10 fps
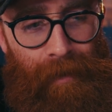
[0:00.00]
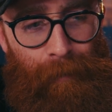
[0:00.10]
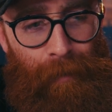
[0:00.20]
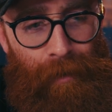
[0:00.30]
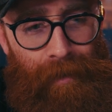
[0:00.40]

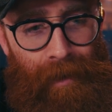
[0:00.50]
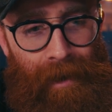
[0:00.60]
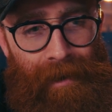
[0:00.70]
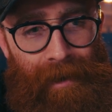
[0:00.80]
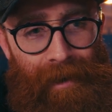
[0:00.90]
about
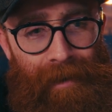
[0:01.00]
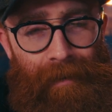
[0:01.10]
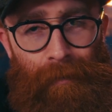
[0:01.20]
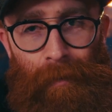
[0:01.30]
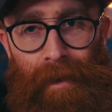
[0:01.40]
that kind
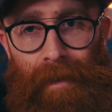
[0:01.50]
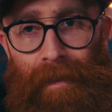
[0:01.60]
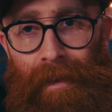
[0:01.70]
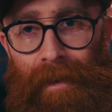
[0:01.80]
of weird